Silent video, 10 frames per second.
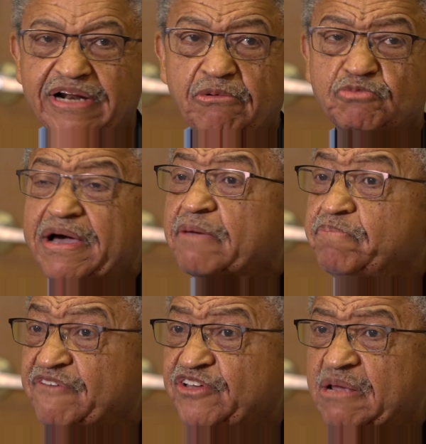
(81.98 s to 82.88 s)
that was my
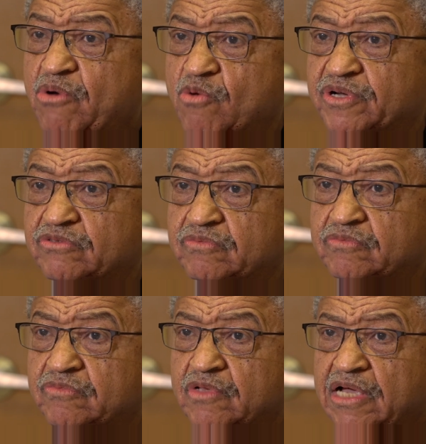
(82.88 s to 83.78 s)
epiphany moment.
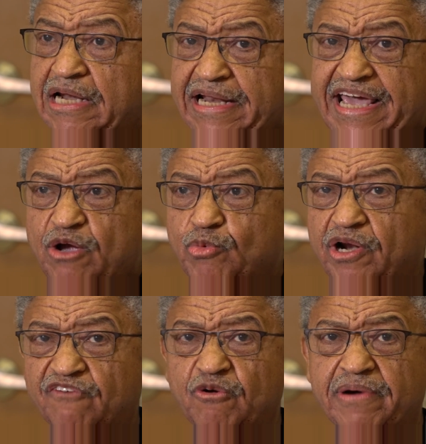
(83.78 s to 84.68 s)
A light
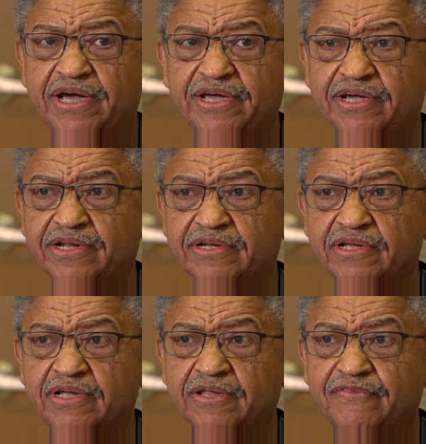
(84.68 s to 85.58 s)
went off in my head
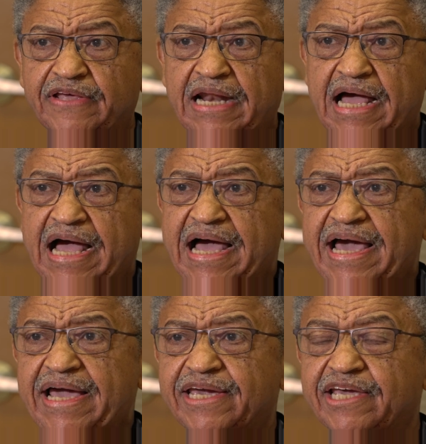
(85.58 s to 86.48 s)
that
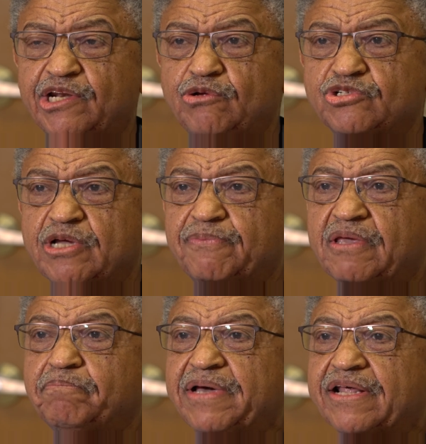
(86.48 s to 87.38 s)
I can do
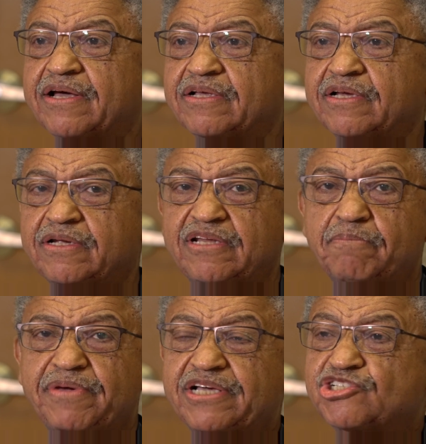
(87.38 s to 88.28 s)
something better
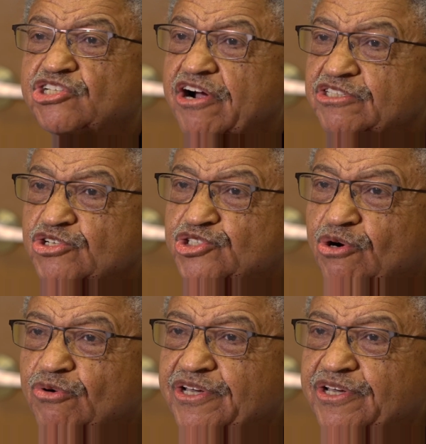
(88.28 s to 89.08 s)
than being Sergeant Joe